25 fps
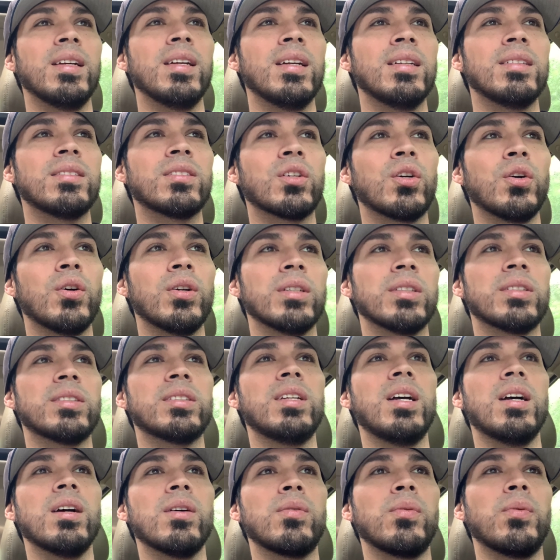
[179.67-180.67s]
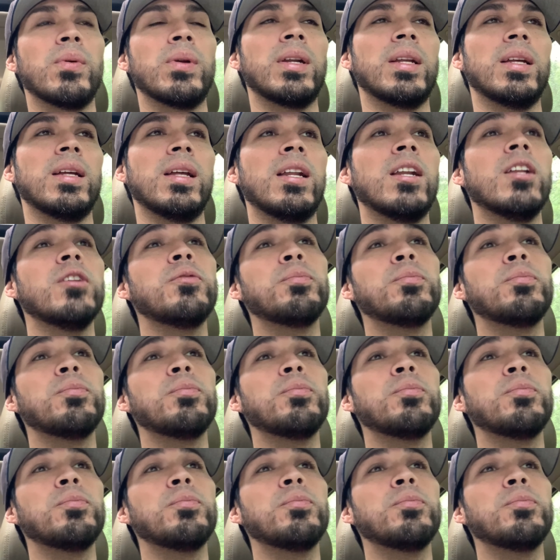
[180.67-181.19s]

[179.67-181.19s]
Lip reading: It's going to suck one day, and it's